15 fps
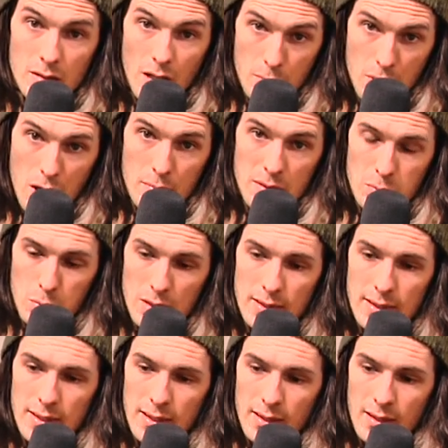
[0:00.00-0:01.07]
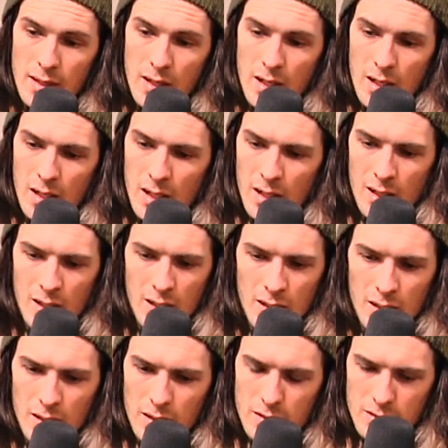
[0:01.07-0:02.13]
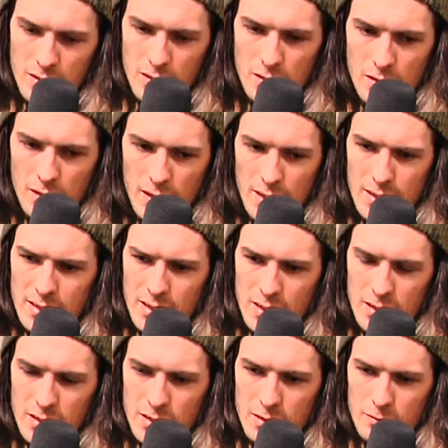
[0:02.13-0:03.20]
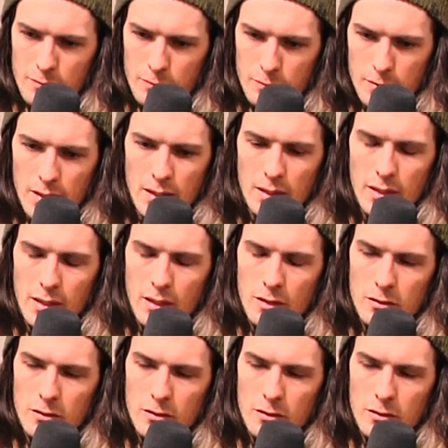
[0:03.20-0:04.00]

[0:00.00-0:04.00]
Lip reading: I promise. One day, you scooter kids can just freely